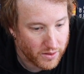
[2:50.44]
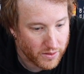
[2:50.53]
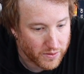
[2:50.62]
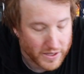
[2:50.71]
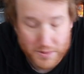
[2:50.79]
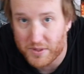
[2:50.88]

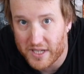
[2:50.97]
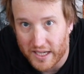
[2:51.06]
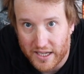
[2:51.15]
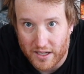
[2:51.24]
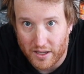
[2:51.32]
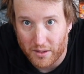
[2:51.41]
This
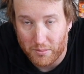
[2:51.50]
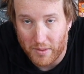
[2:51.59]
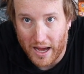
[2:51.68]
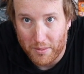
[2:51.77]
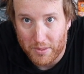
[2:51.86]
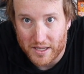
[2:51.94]
particular
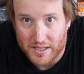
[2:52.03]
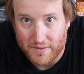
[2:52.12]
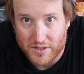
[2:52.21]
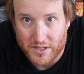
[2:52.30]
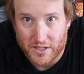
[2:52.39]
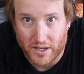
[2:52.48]
map is ever
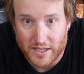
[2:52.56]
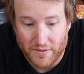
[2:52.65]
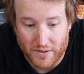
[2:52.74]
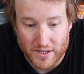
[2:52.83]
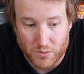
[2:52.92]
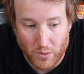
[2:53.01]
so slightly
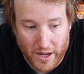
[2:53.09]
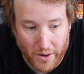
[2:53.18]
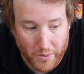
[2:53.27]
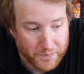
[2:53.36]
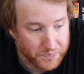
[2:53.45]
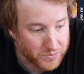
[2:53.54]
different as
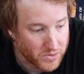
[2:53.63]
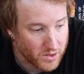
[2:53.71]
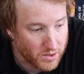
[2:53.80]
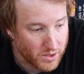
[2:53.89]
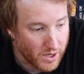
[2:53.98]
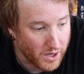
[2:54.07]
well.
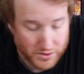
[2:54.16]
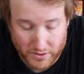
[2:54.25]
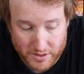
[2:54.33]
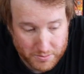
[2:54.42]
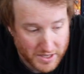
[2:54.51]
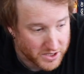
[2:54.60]

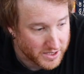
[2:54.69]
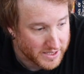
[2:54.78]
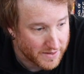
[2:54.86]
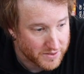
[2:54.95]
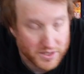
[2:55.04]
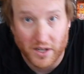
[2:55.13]
This mission is
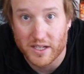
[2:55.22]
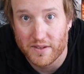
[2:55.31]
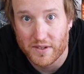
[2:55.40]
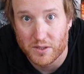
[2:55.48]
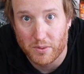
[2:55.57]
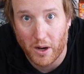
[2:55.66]
ever so slightly
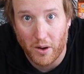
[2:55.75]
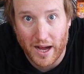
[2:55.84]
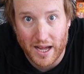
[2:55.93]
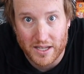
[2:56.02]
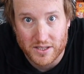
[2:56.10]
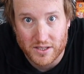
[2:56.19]
different as well,
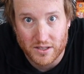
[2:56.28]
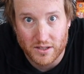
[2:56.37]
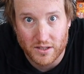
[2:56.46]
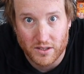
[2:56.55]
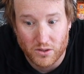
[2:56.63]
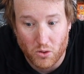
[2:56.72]
as
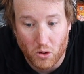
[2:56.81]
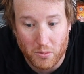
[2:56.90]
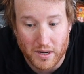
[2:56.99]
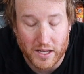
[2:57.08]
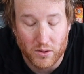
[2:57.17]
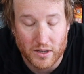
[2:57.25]

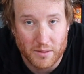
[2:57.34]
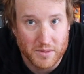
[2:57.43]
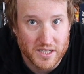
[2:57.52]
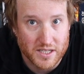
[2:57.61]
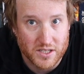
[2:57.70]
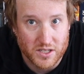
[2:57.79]
normally you're
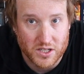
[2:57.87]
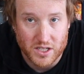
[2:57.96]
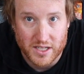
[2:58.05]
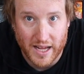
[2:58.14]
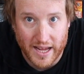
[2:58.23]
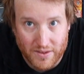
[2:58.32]
limited to
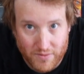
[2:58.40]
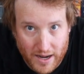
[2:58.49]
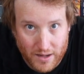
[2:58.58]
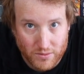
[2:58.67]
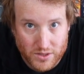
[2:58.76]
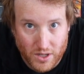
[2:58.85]
just 8
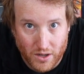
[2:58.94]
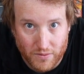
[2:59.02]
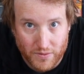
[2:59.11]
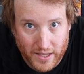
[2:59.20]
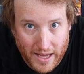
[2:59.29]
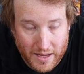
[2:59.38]
rounds of
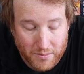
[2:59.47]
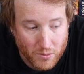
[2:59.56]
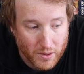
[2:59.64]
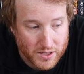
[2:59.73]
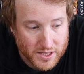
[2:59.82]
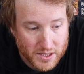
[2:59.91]
the game,
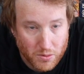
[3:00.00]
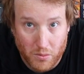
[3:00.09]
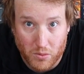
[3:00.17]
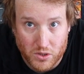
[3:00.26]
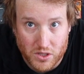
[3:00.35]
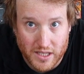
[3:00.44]
whereas this one
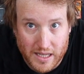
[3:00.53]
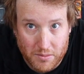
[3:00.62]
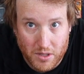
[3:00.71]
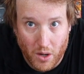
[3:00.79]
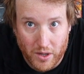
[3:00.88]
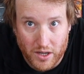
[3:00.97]
will just keep
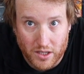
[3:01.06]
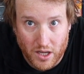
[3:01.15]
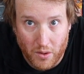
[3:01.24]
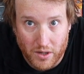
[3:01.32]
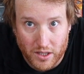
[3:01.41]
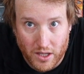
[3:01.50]
going and
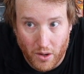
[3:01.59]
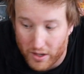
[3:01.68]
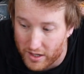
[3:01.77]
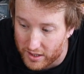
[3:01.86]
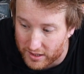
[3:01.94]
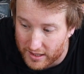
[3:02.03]
going and going
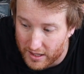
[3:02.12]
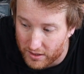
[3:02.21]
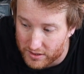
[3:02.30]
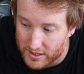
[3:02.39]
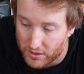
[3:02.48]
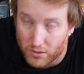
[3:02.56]

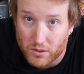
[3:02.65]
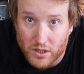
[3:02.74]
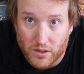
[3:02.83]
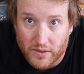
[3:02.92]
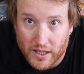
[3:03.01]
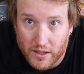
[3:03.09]
until
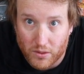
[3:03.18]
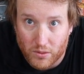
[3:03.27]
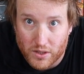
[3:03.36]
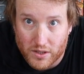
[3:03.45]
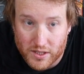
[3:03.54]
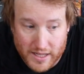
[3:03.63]
you've killed
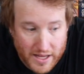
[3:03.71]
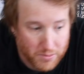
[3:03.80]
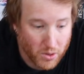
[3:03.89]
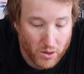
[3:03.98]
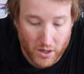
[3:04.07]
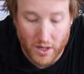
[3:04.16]
the Deathmaw.